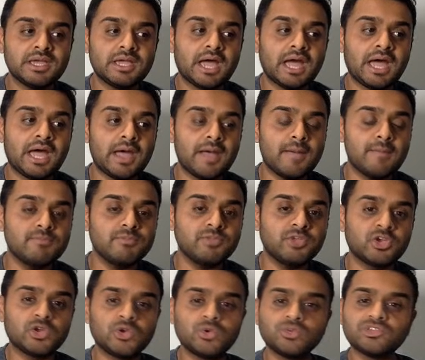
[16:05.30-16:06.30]
You
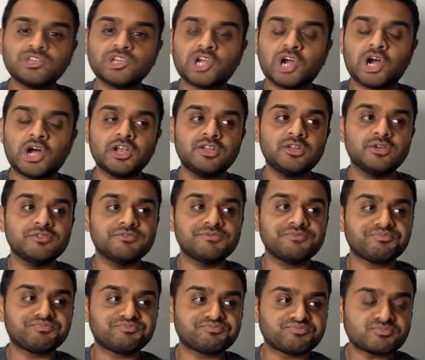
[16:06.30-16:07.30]
can also kind of
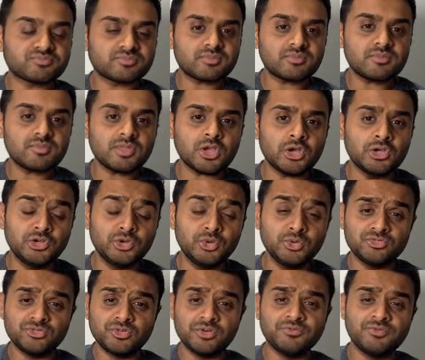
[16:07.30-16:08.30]

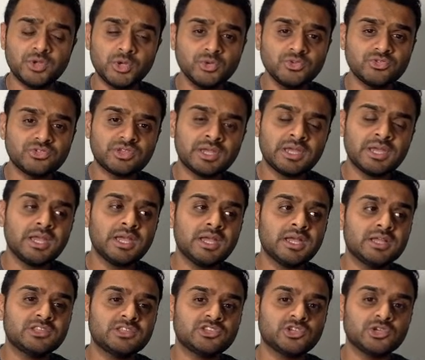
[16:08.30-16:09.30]
use reviews
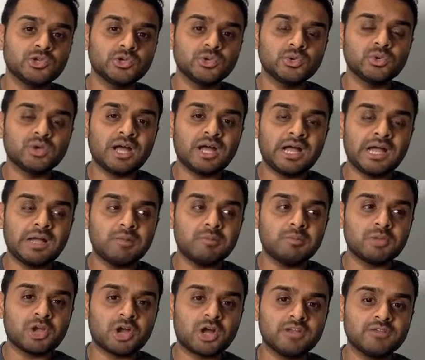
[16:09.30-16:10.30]
to
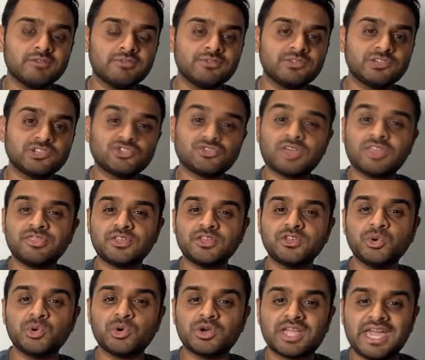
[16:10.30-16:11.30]
kind of strengthen
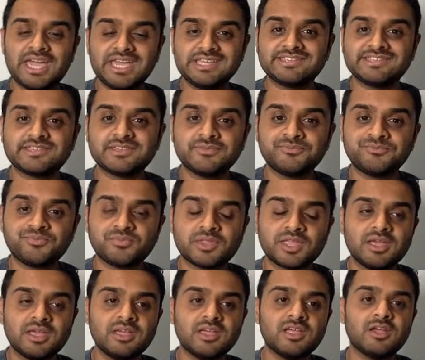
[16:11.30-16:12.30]
your case
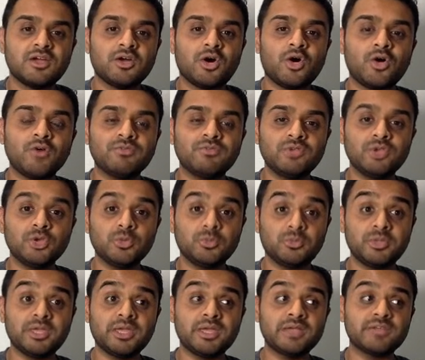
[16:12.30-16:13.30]
of you
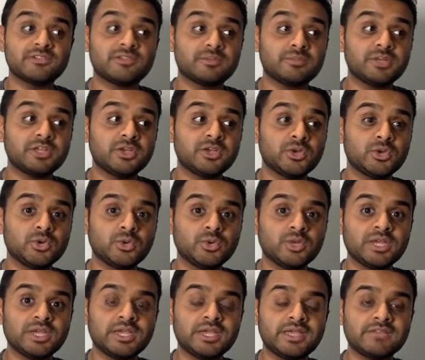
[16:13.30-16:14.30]
being somebody who
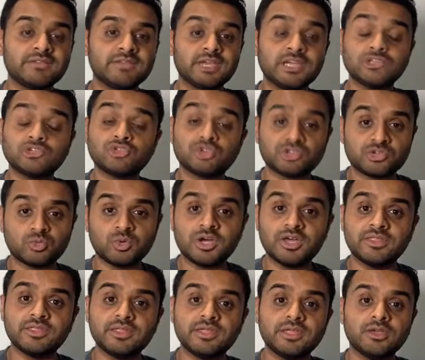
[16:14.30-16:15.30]
is a
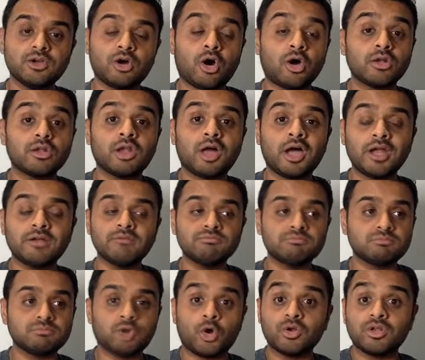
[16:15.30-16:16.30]
trustworthy
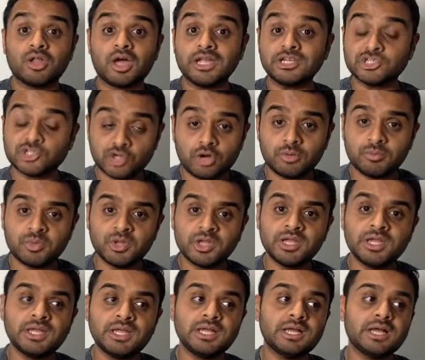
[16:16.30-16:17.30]
online shop
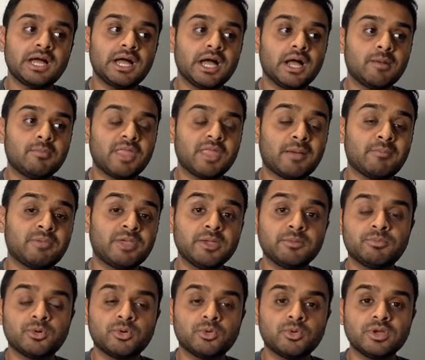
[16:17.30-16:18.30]
that
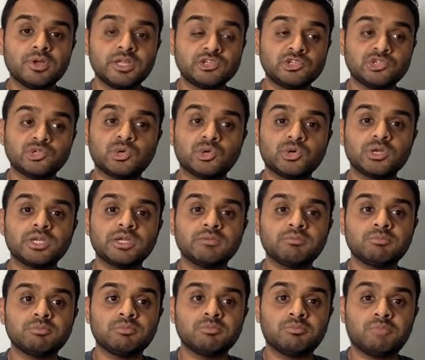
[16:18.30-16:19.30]
people enjoy
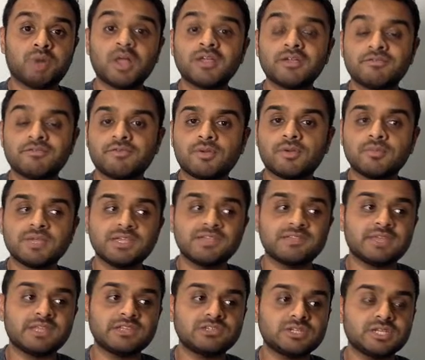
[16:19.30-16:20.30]
buying from,
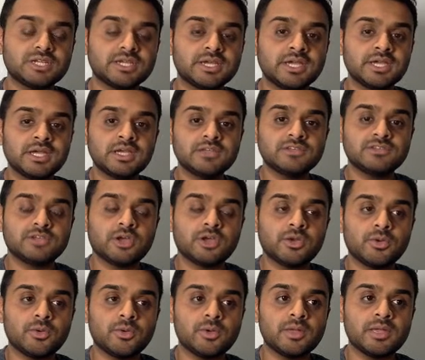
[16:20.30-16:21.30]
essentially.
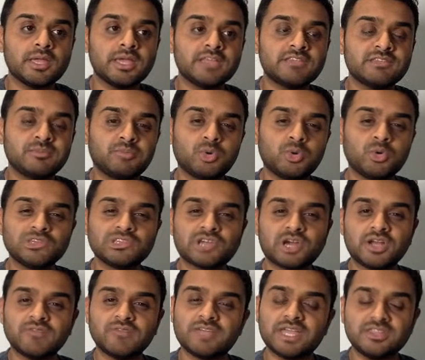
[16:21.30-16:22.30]
So it's important to
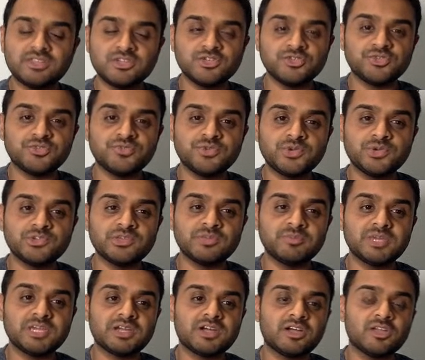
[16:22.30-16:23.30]
kind of get these reviews in,
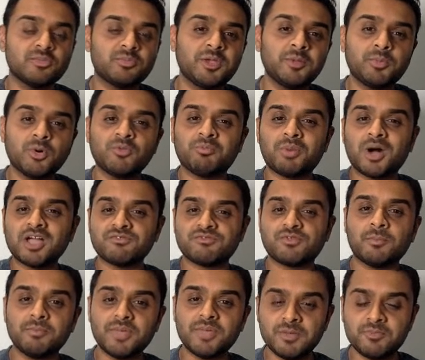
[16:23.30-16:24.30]
because people buy
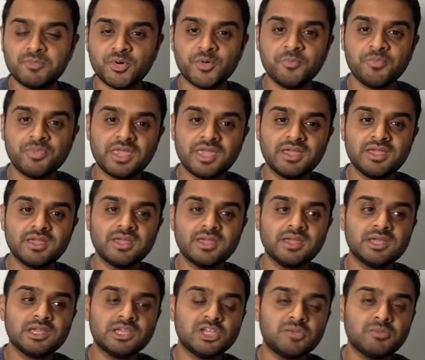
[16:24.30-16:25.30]
from people.
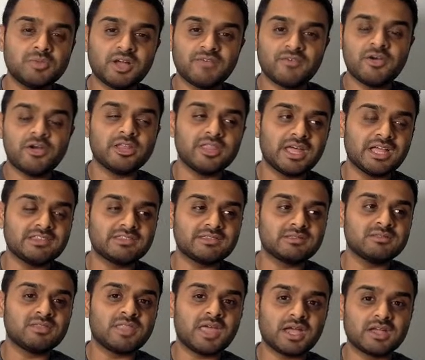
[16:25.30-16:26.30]
You might have heard of
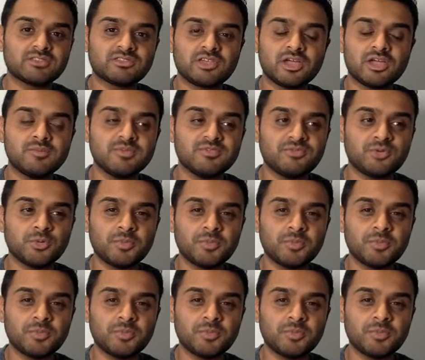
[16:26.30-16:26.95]
that term before.